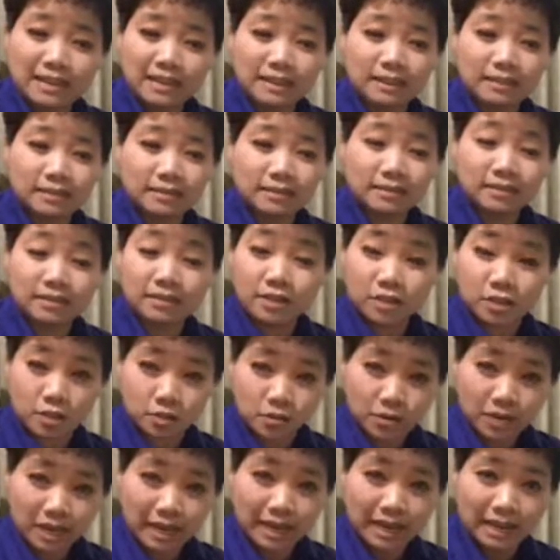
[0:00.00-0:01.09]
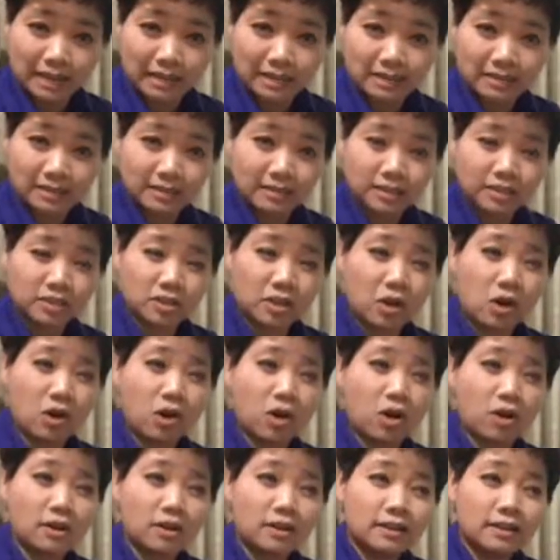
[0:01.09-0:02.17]
It's in the UK. It's
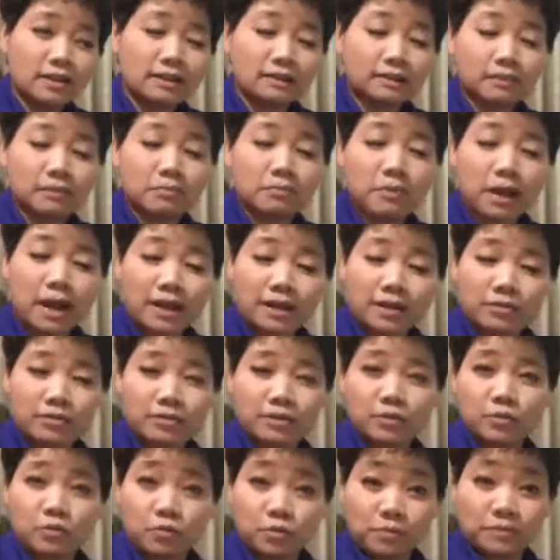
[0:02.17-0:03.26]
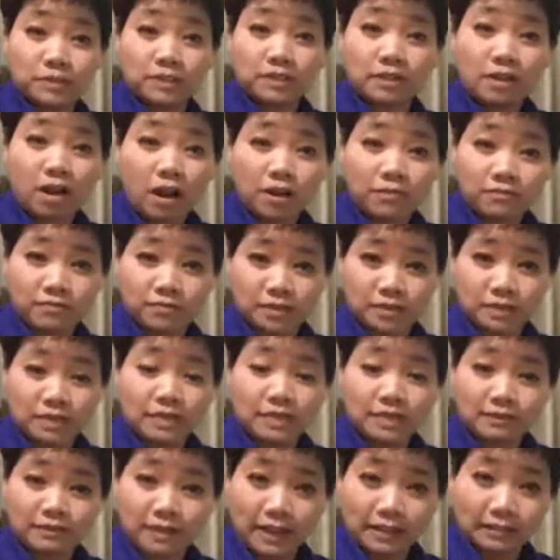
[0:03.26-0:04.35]
called the Migrant Women Conference
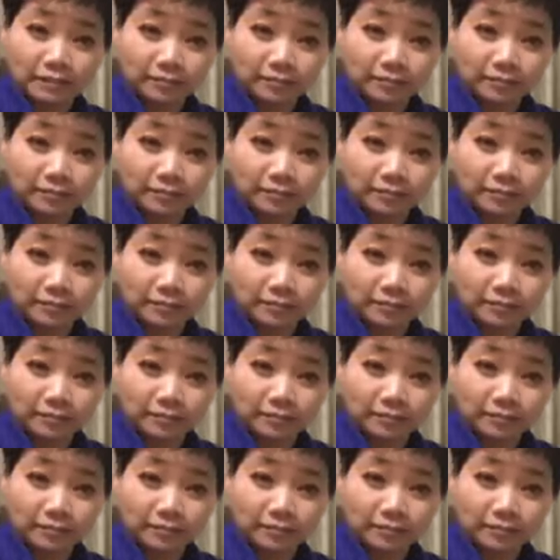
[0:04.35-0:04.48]
event.